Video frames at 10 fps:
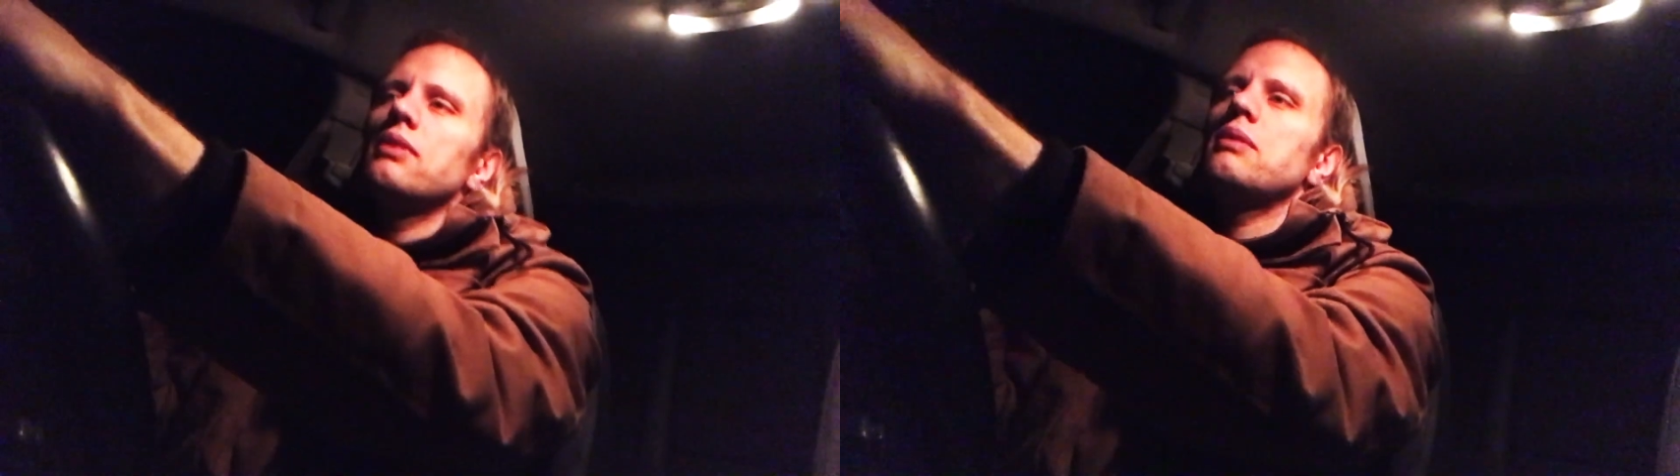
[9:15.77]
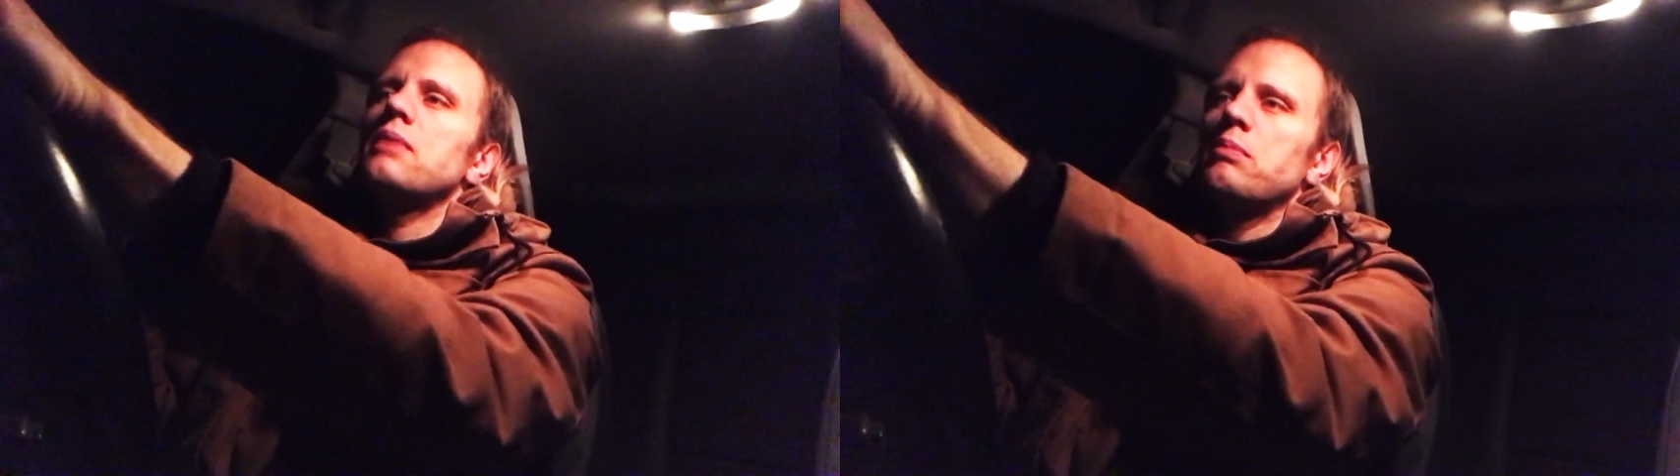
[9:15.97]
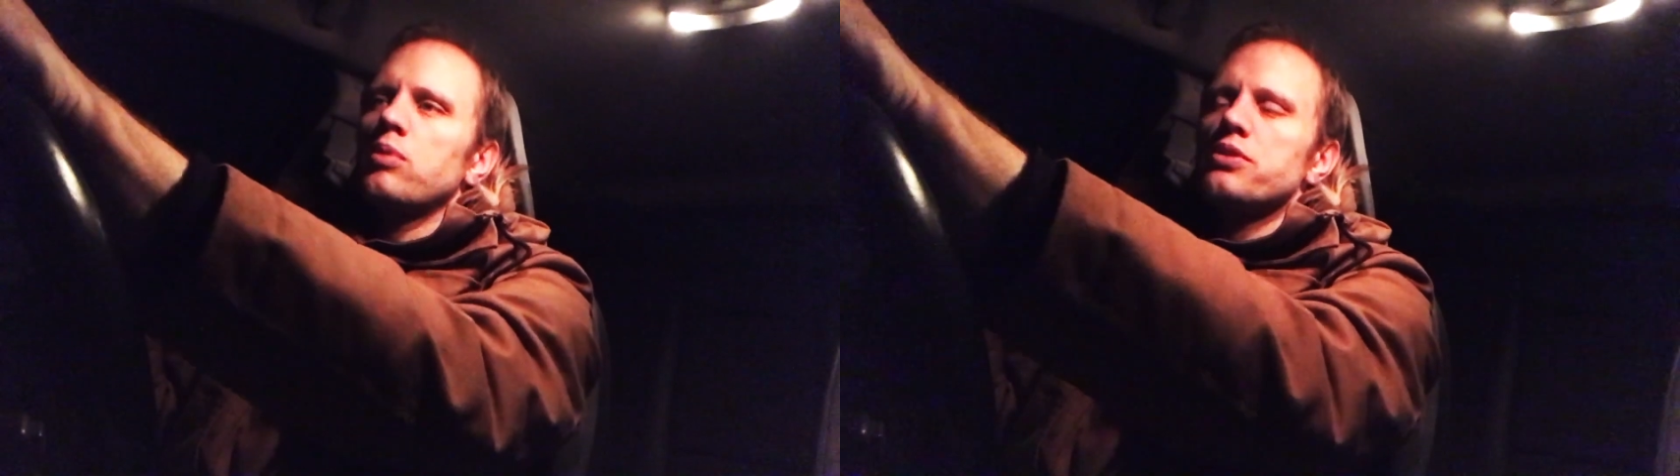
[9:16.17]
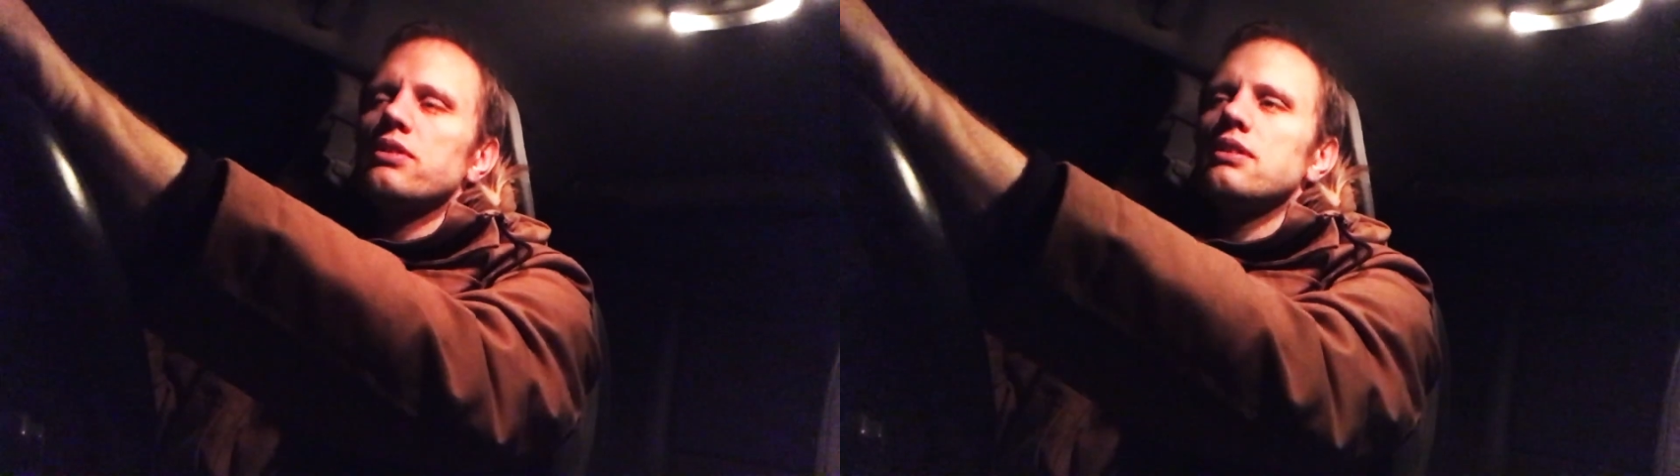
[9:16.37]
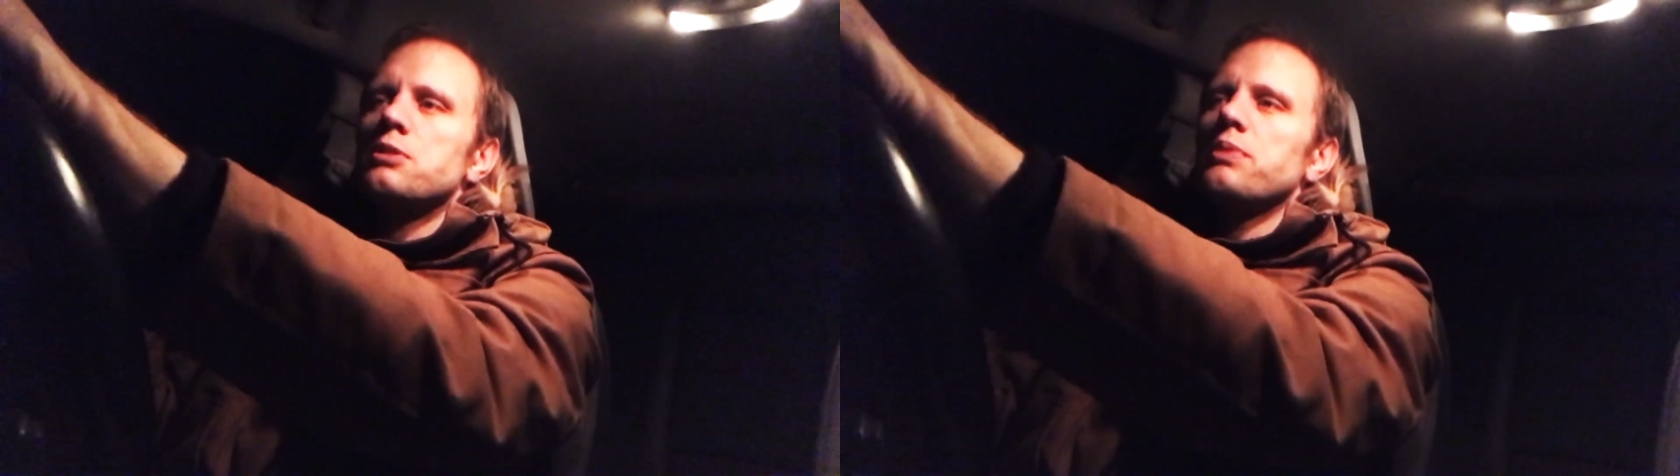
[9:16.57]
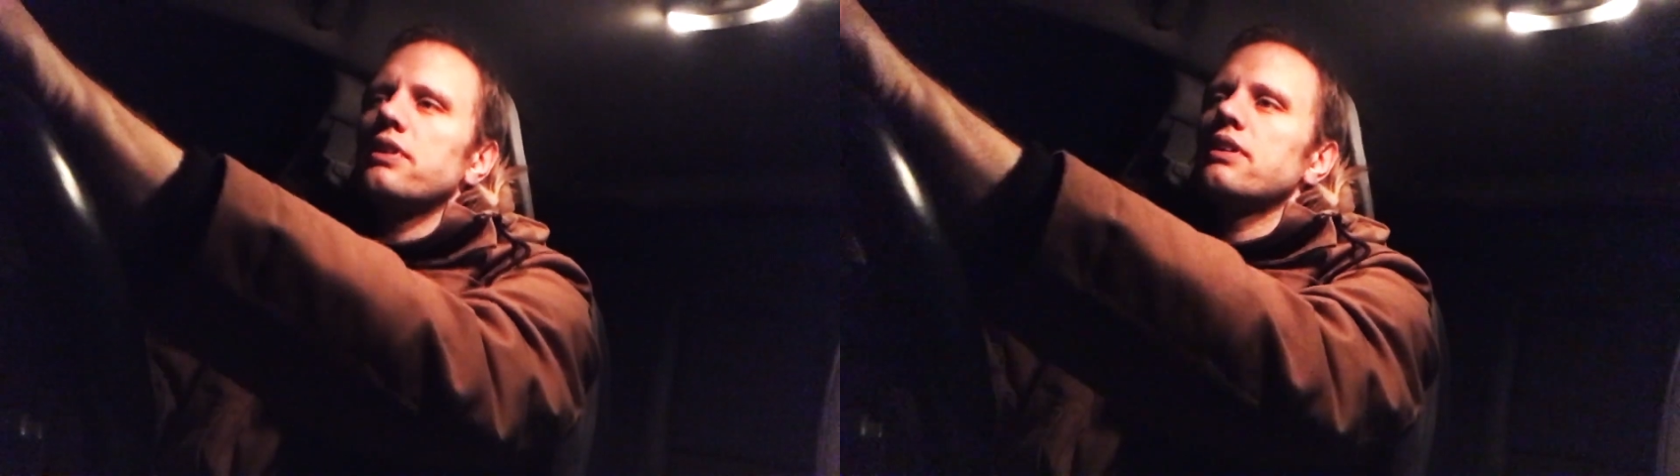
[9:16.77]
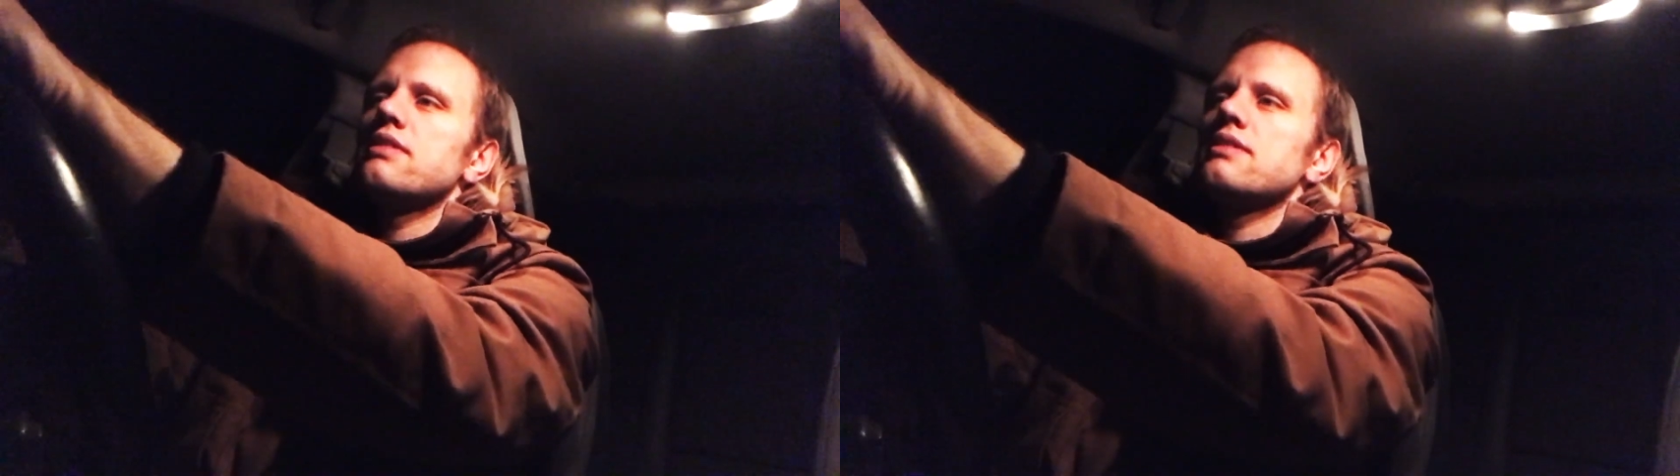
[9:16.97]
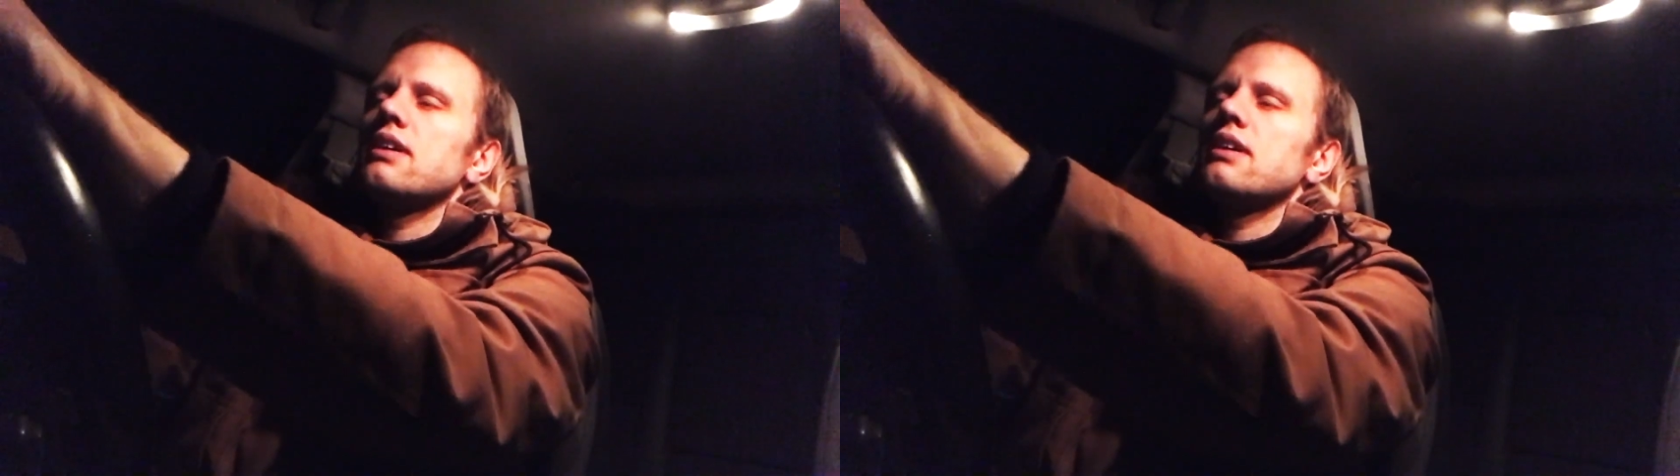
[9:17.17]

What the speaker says: in my personal experience,